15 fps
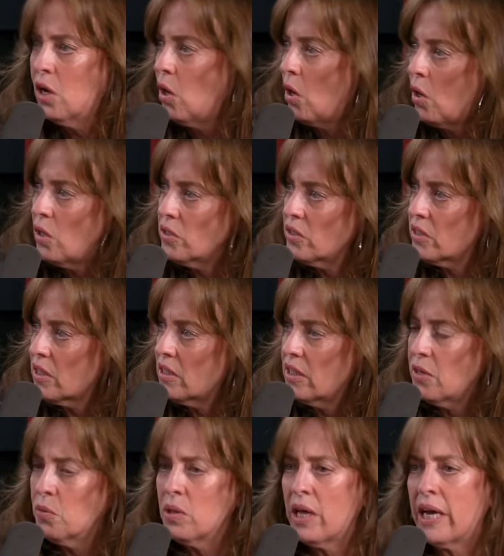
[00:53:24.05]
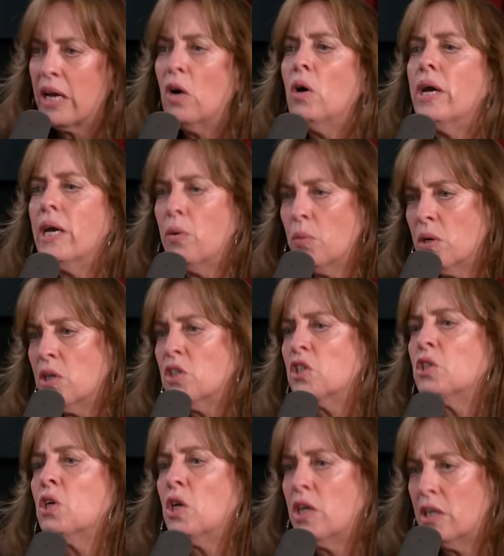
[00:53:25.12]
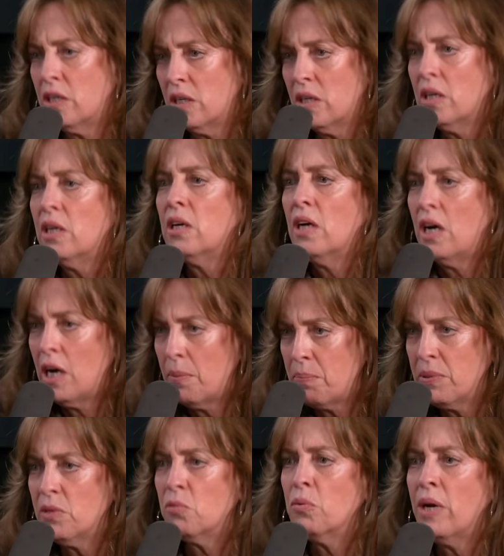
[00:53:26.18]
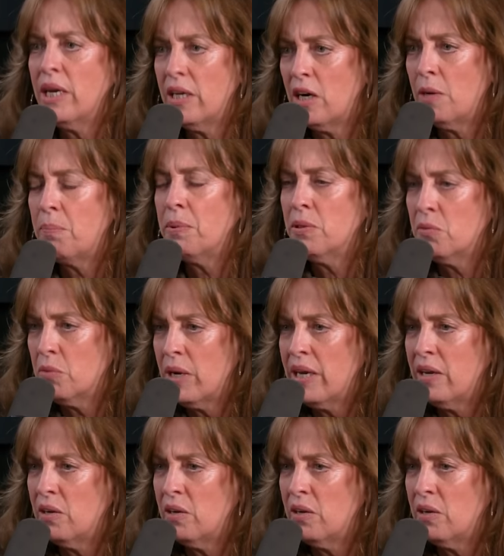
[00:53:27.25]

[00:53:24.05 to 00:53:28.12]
all of a sudden they were like, oh, yeah, we're going to start up in the rent, up in the rent.